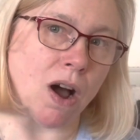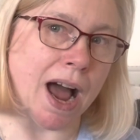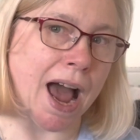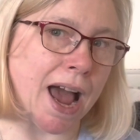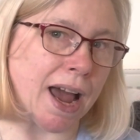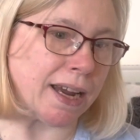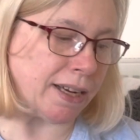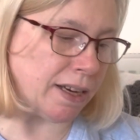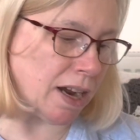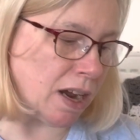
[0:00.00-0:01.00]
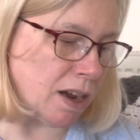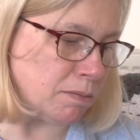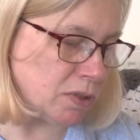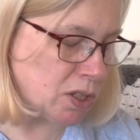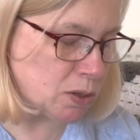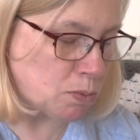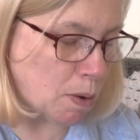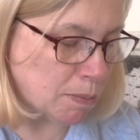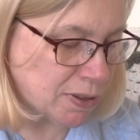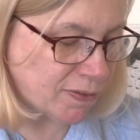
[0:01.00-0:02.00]
I
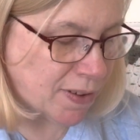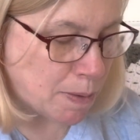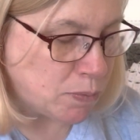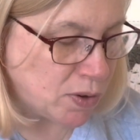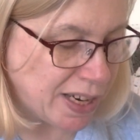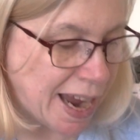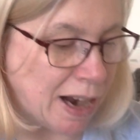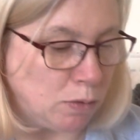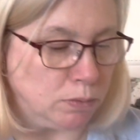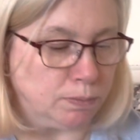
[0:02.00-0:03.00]
swapped the fabric out.